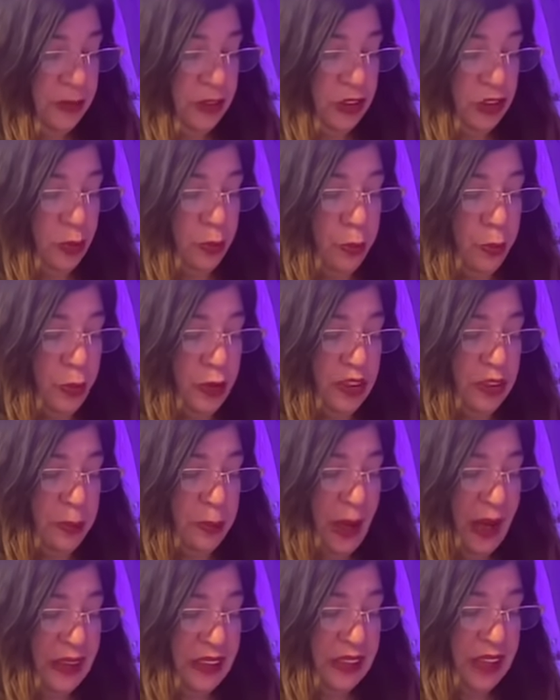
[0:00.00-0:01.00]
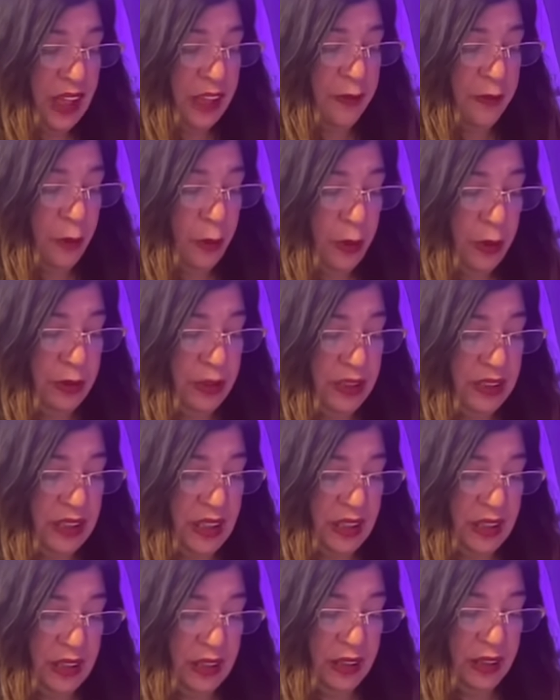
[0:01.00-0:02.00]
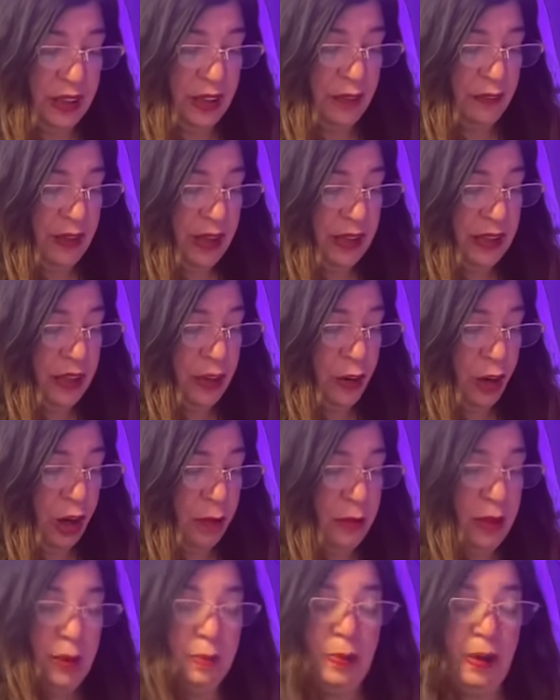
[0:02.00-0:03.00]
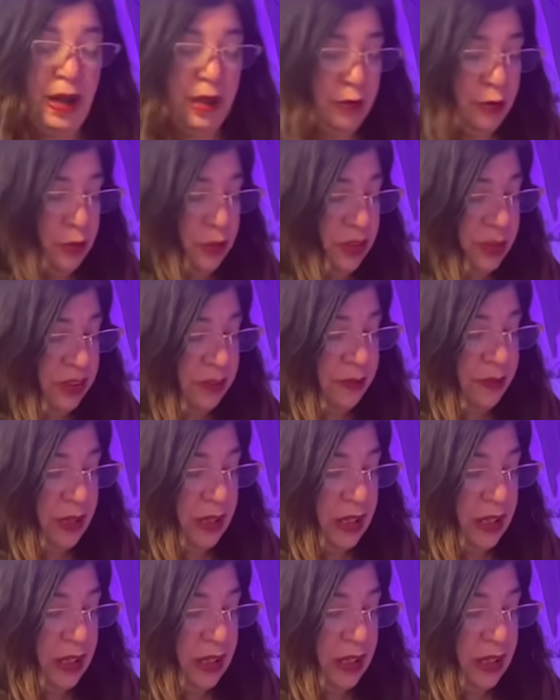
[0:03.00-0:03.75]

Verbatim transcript: supports past life awareness and healing of any karmic patterns,